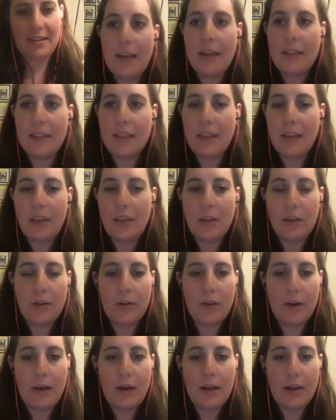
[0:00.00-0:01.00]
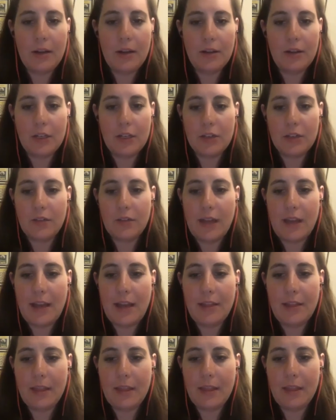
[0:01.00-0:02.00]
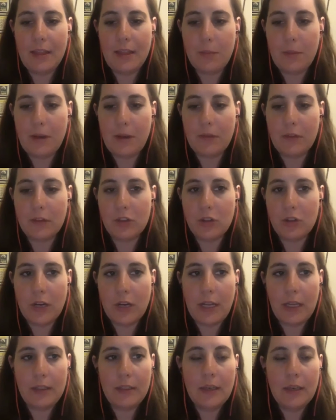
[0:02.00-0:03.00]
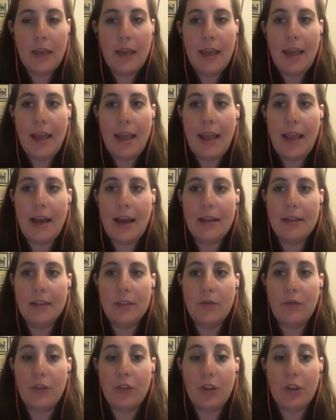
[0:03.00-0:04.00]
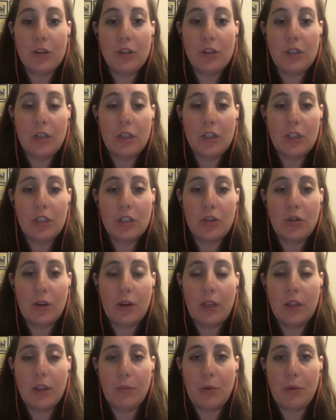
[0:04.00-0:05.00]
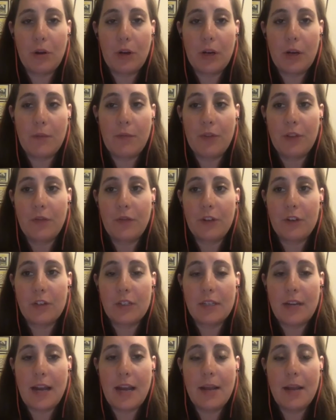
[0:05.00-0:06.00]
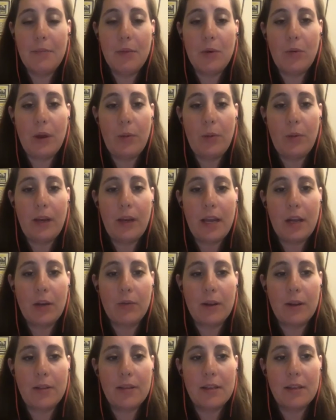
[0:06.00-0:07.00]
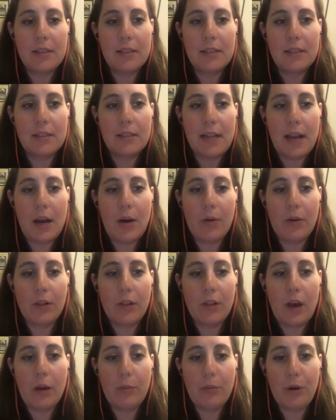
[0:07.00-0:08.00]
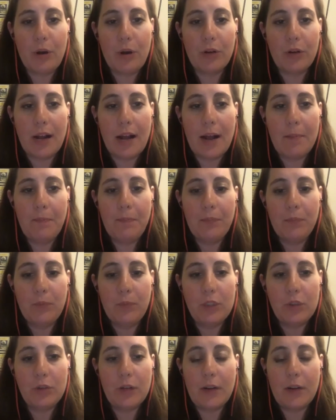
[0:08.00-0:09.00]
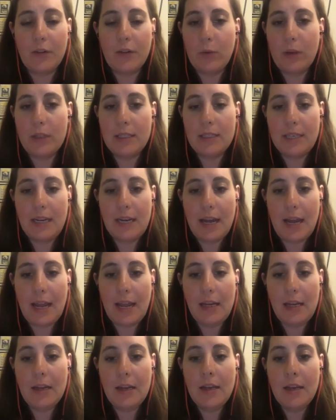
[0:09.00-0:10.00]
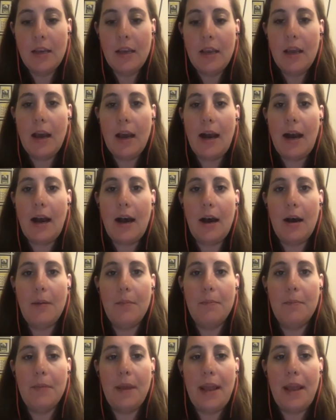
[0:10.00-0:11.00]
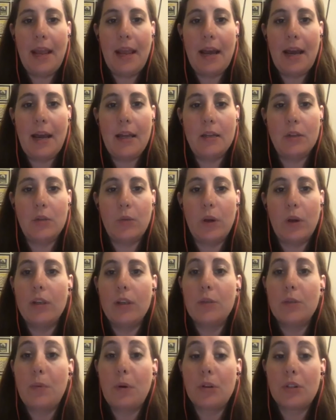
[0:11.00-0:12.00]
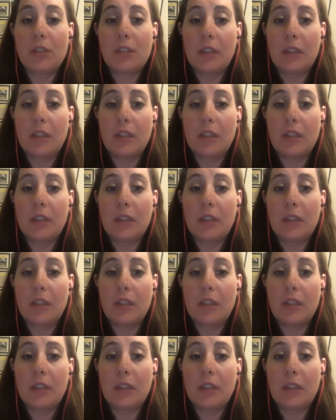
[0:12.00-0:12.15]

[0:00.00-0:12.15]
and thank you, Natasha, for that. And thank you, everybody, for joining. And for those that are just joining the program for the first time, the way we kind of run this, it's an hour-long program. We do it every Wednesday night. And we always post the